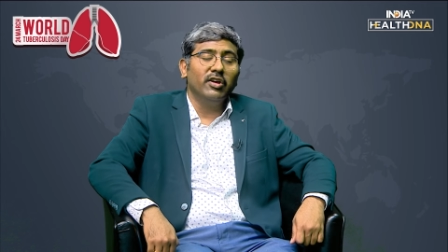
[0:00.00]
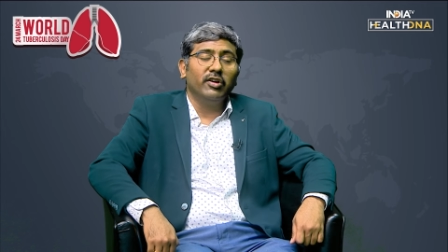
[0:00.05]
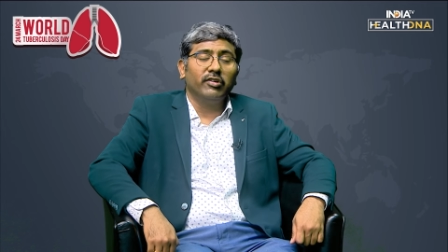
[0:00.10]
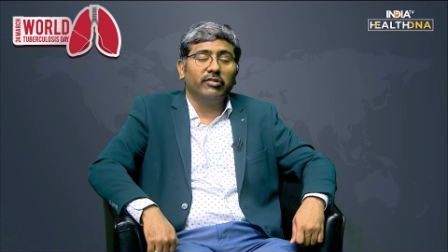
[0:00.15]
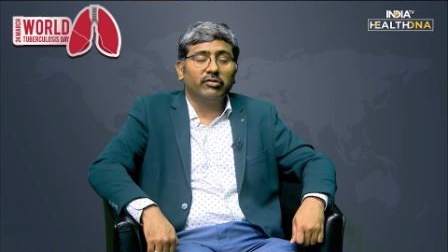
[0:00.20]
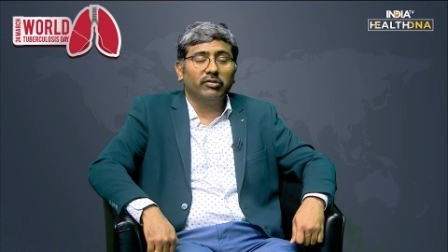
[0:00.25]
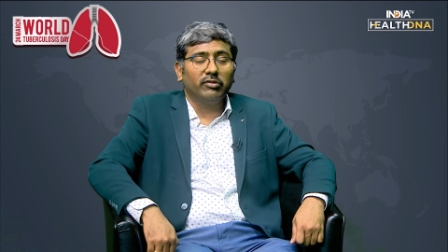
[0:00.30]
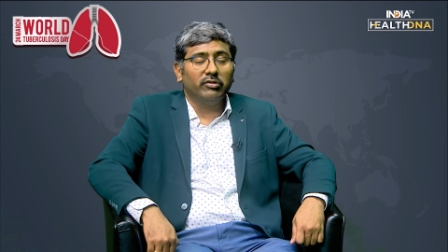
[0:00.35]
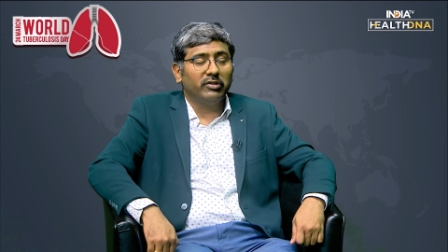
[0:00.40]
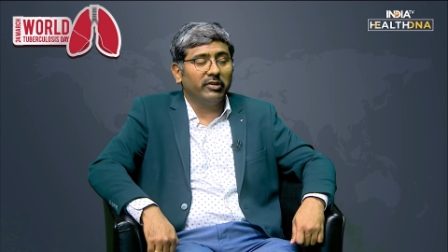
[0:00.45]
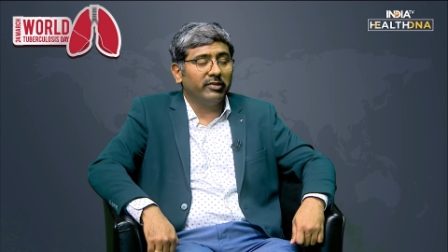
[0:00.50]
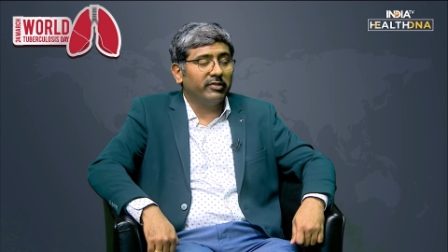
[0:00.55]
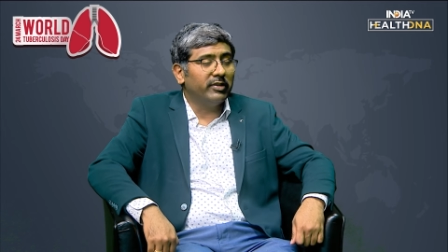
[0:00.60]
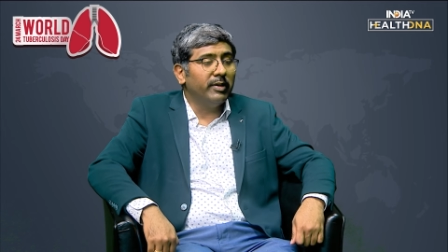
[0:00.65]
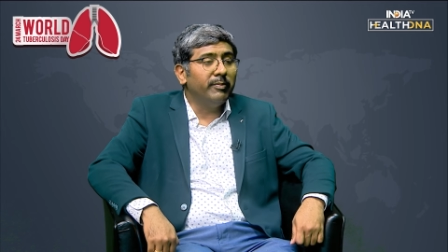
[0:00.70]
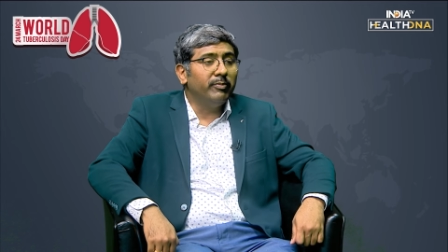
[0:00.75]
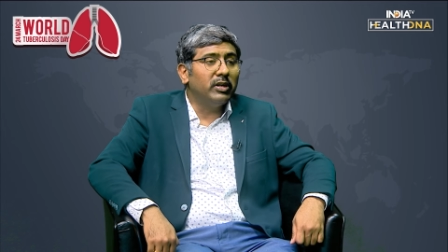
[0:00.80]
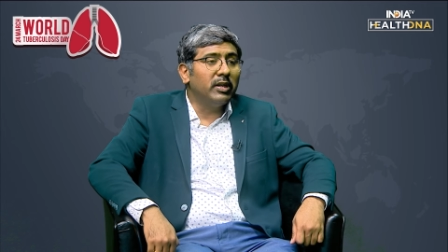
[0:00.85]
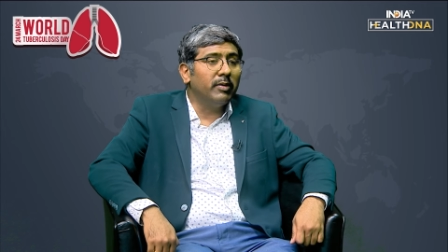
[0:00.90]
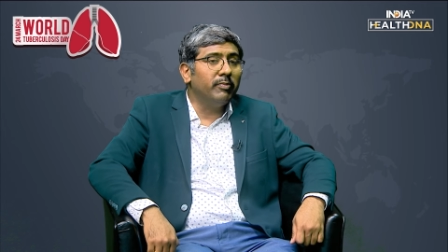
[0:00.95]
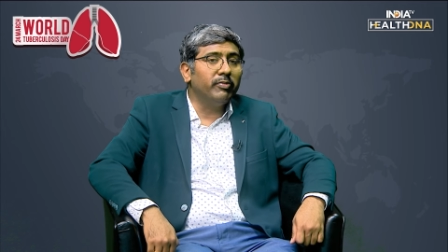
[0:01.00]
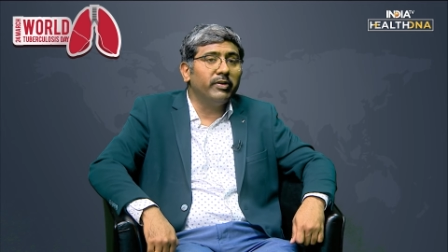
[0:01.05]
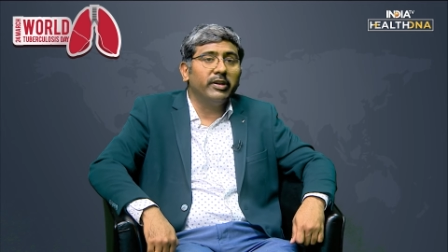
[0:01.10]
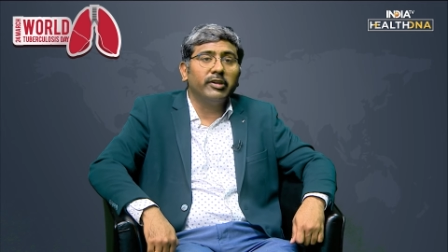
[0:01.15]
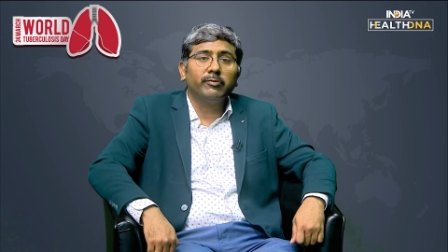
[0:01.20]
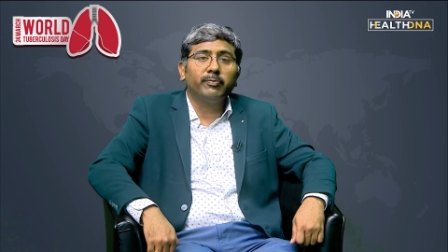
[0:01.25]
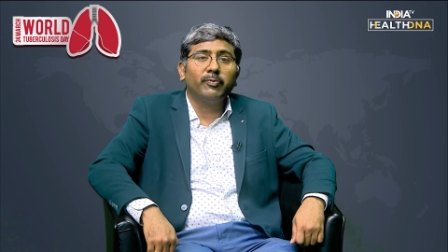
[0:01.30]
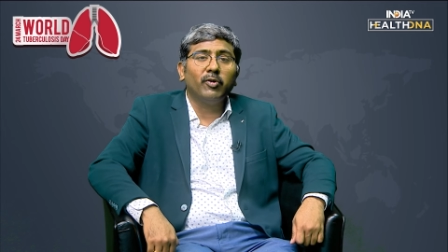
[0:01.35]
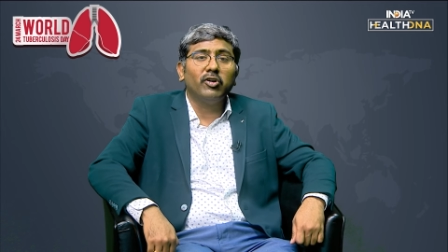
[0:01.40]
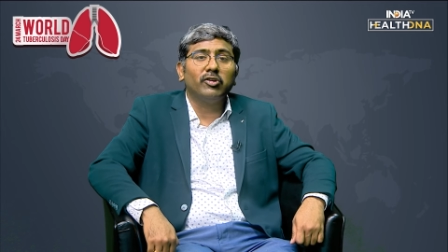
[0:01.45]
So the symptom
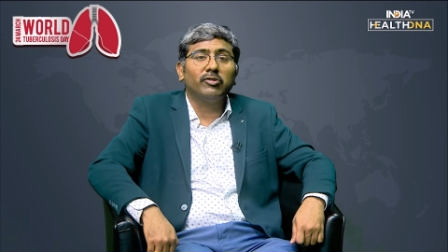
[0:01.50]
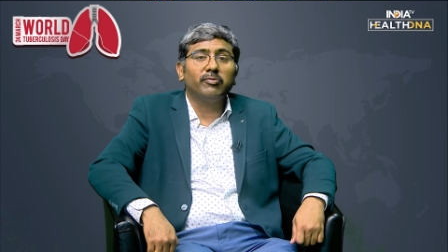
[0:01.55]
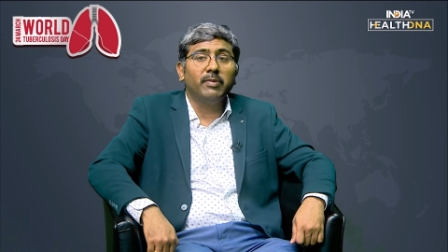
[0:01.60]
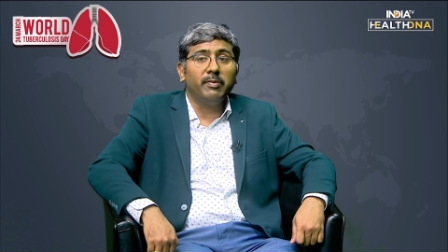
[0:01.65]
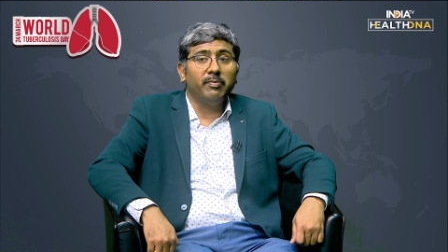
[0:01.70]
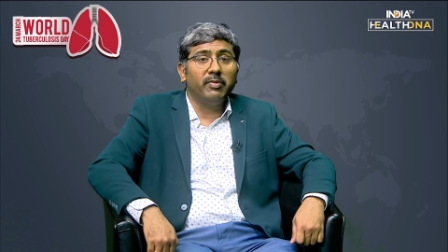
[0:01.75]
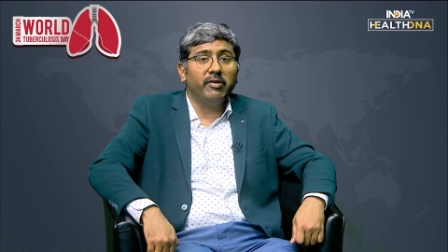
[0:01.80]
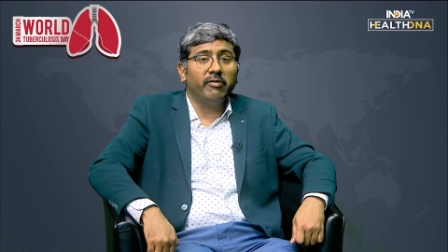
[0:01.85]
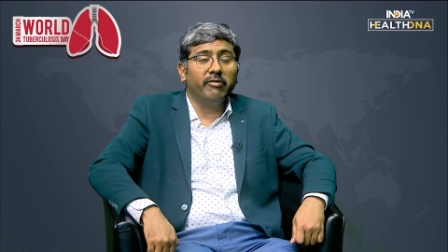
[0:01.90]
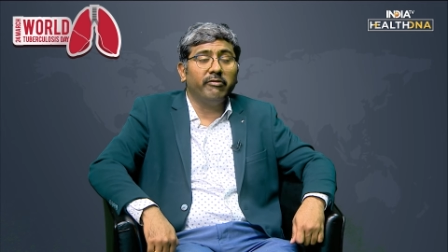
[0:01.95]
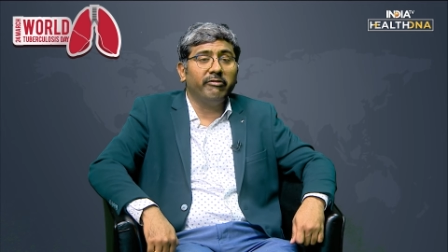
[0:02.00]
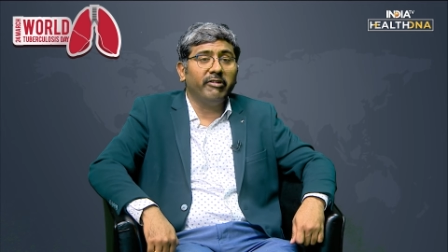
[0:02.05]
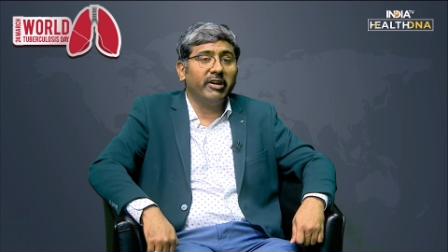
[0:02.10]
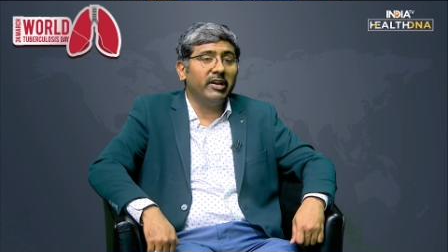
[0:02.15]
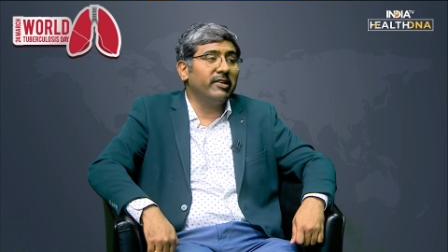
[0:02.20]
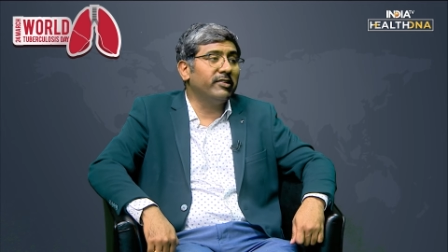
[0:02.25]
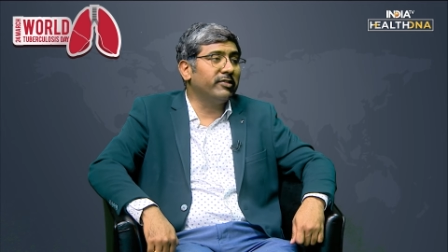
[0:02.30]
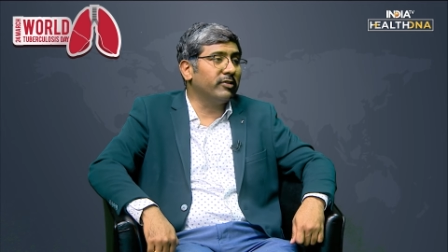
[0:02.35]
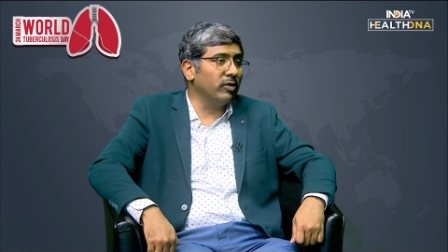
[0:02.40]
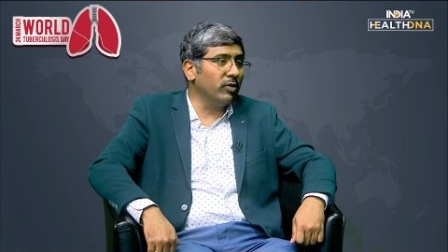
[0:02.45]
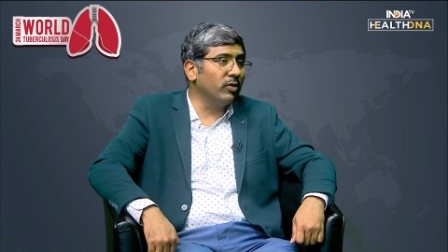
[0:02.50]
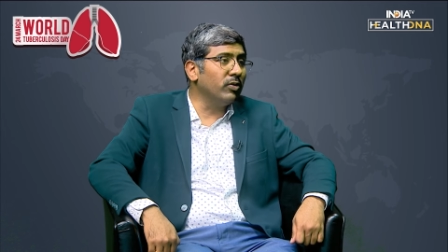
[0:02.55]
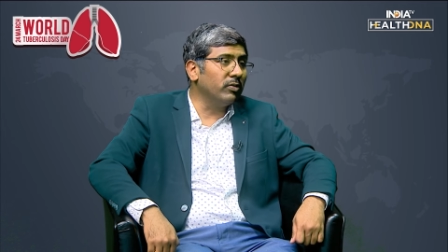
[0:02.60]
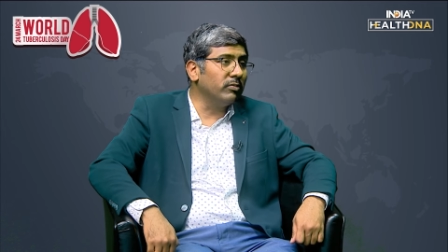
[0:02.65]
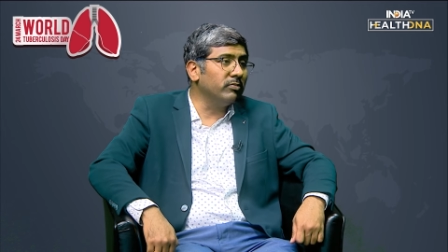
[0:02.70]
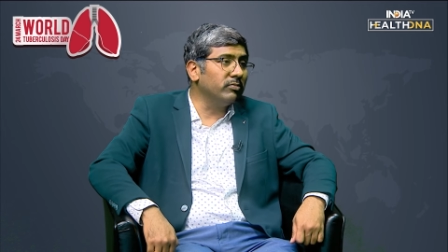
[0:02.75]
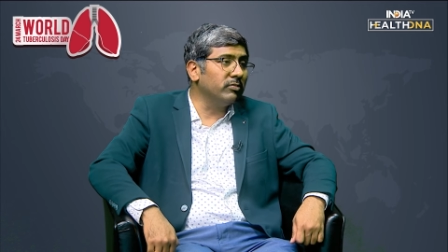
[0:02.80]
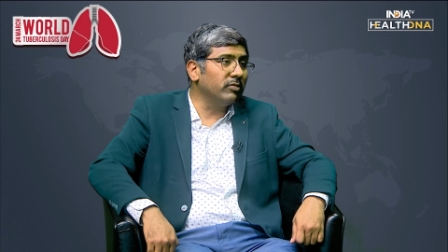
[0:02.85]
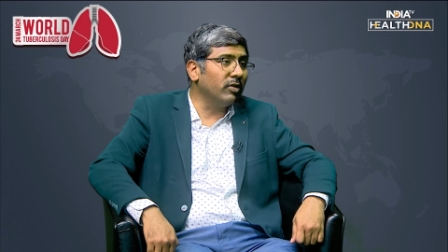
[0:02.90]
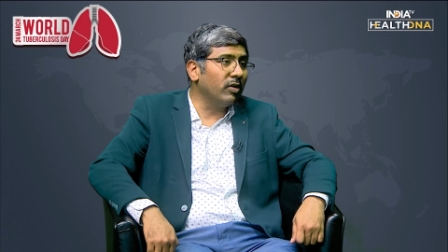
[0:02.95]
response may be a very
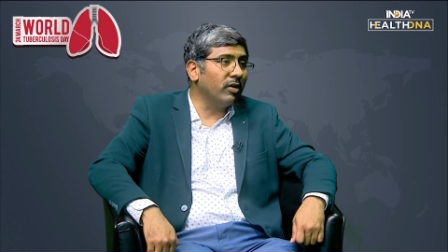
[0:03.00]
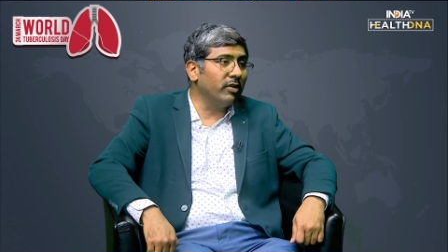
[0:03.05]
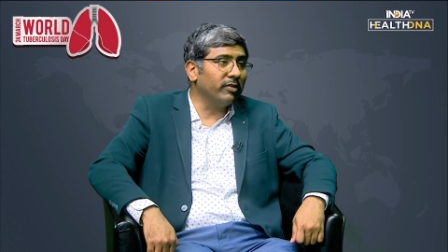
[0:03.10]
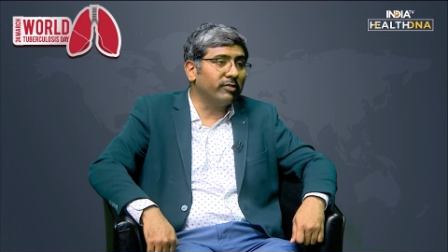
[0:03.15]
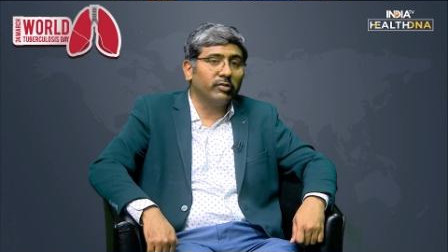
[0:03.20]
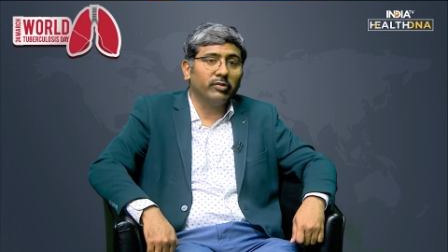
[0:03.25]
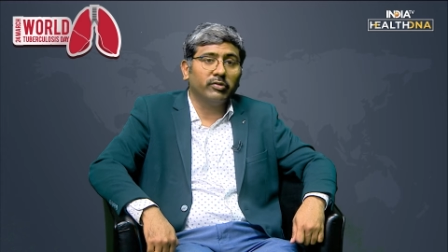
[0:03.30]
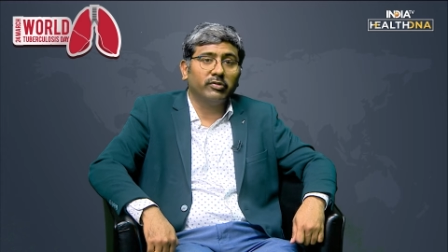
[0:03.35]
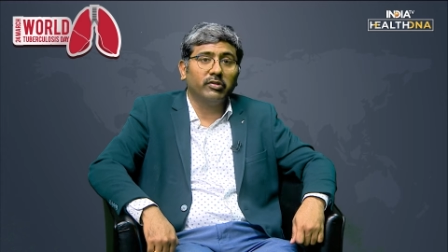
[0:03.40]
slow also.